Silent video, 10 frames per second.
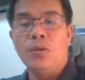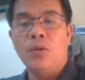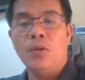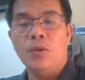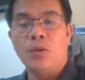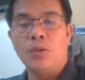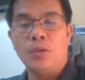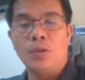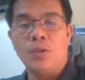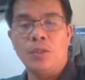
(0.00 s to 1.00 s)

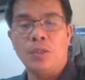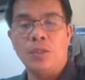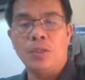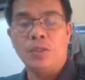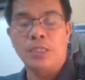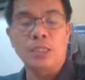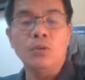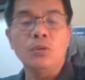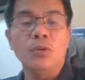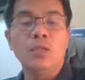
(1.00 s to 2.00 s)
uh, the
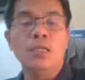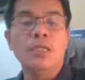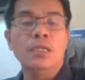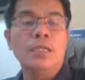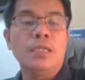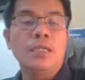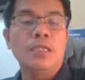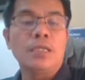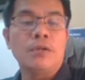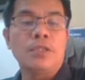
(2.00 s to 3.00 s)
school,
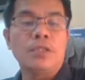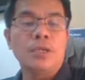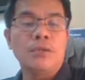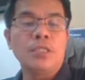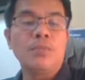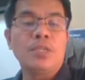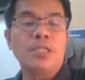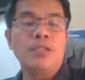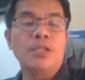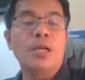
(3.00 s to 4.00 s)
now this
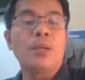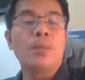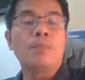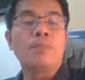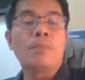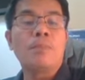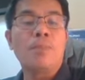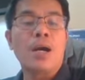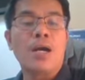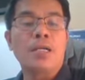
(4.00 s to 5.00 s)
particular
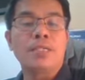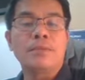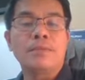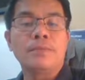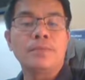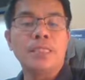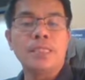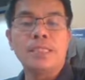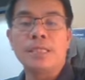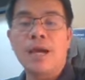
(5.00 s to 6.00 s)
part
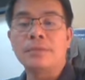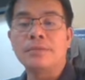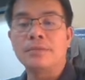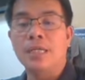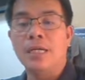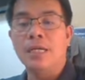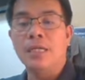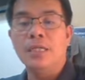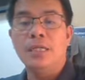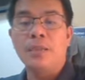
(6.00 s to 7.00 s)
is at the
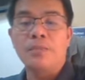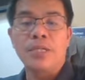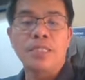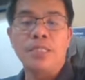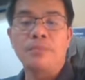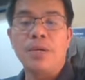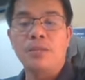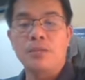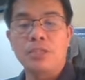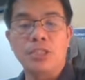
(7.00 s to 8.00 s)

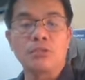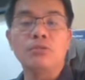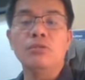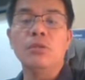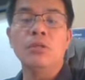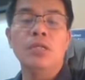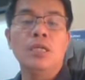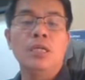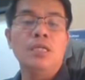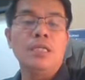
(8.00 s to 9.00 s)
principal or school
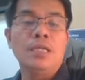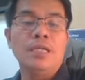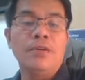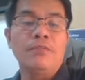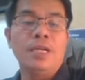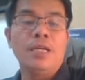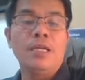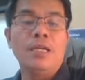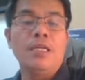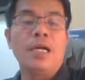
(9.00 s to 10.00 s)

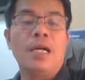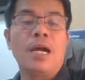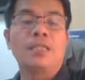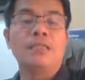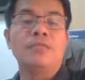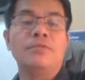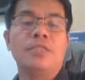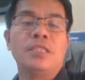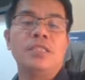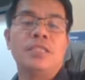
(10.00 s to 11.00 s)
level
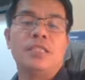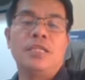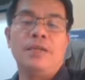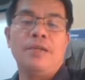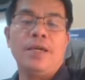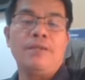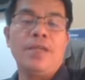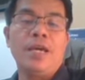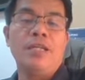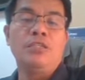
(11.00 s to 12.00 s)
activity, and
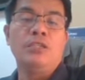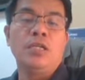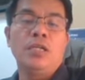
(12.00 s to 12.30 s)
then